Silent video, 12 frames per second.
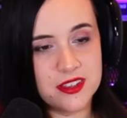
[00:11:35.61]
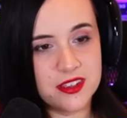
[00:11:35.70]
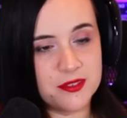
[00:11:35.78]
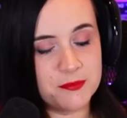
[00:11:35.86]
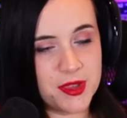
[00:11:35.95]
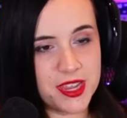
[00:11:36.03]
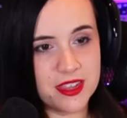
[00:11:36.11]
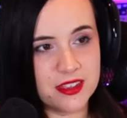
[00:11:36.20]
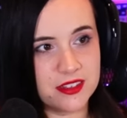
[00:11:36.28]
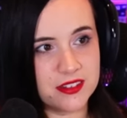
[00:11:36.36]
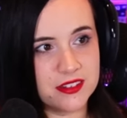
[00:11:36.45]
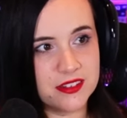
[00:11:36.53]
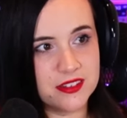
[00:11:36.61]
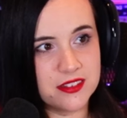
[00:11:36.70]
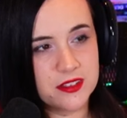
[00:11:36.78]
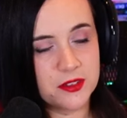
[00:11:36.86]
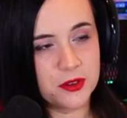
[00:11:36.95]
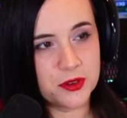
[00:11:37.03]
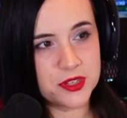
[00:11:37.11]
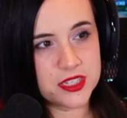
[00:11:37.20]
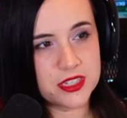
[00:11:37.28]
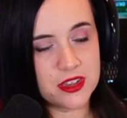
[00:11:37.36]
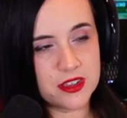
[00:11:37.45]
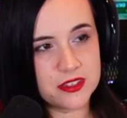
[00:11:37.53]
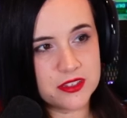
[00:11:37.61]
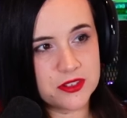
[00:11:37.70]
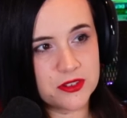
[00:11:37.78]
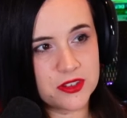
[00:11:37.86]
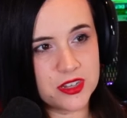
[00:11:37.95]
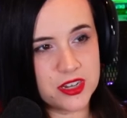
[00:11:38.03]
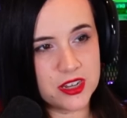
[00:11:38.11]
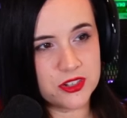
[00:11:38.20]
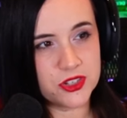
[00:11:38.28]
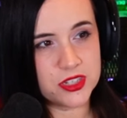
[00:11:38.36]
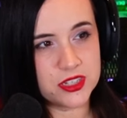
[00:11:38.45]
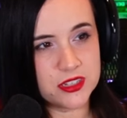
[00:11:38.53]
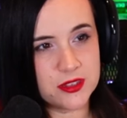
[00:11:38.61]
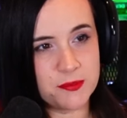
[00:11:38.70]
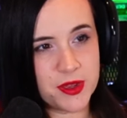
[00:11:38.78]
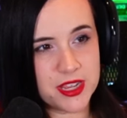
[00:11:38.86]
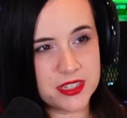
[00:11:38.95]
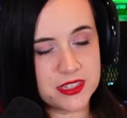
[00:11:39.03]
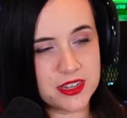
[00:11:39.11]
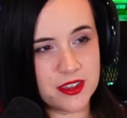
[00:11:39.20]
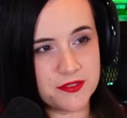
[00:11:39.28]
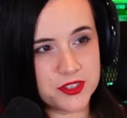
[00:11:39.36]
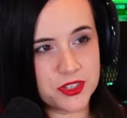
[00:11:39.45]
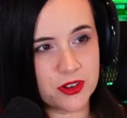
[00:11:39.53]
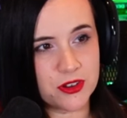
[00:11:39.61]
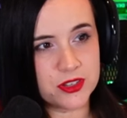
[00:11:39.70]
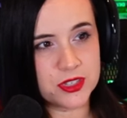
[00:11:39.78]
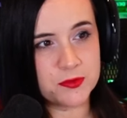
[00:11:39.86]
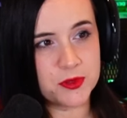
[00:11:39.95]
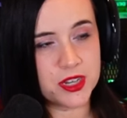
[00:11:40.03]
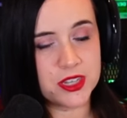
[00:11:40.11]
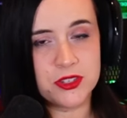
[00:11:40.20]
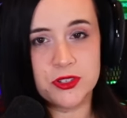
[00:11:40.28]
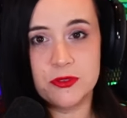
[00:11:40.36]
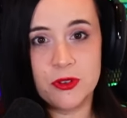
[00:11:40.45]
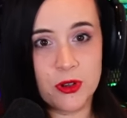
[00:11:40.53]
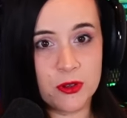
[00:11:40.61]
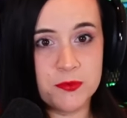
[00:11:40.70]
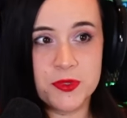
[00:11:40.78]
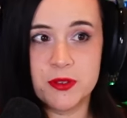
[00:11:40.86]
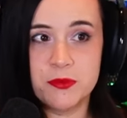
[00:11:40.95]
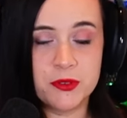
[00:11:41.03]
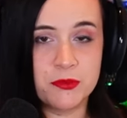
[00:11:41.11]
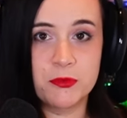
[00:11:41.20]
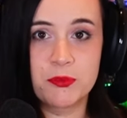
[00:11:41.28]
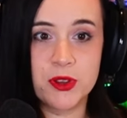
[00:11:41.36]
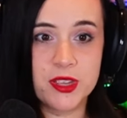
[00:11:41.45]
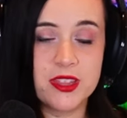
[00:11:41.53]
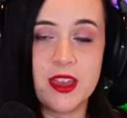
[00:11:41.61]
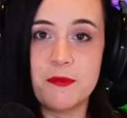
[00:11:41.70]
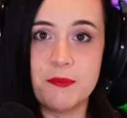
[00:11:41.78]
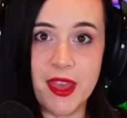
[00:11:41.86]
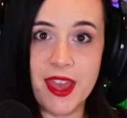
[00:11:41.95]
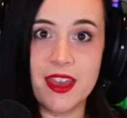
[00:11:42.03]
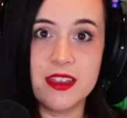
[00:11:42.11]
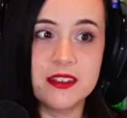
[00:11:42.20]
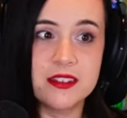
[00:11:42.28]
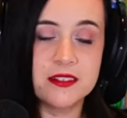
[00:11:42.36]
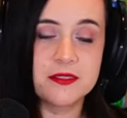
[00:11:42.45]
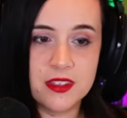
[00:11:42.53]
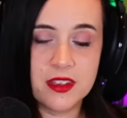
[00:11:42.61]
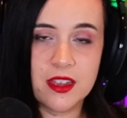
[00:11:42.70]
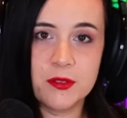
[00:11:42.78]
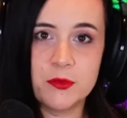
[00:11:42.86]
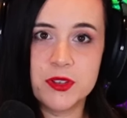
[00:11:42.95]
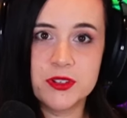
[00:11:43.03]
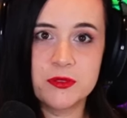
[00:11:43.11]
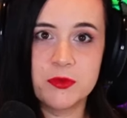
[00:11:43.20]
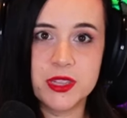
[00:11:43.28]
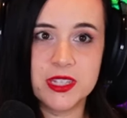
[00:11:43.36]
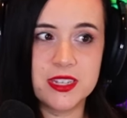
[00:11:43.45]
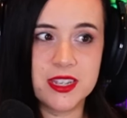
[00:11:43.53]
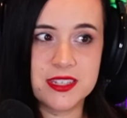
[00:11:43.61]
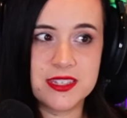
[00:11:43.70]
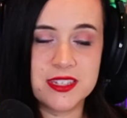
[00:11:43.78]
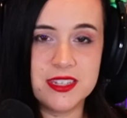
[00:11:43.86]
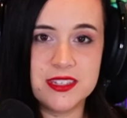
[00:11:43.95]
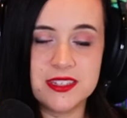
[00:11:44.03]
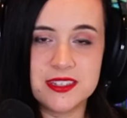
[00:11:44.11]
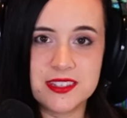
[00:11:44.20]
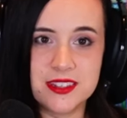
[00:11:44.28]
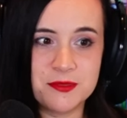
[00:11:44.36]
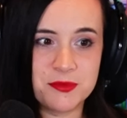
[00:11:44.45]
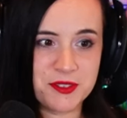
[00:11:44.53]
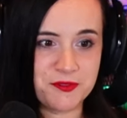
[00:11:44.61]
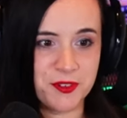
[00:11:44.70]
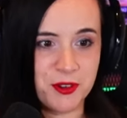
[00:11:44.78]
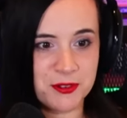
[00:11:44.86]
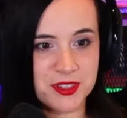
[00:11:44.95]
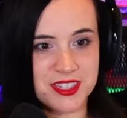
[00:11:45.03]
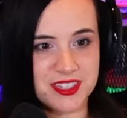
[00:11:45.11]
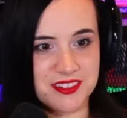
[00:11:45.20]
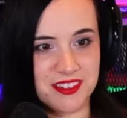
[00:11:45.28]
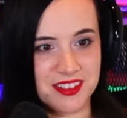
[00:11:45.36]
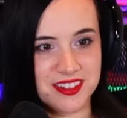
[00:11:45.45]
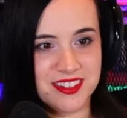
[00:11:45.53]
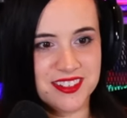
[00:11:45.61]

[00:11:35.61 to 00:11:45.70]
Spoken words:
man, Korra's lost her connection to the past avatars, but I do hope that we will bring that back. I wonder what the next season's gonna be focused on.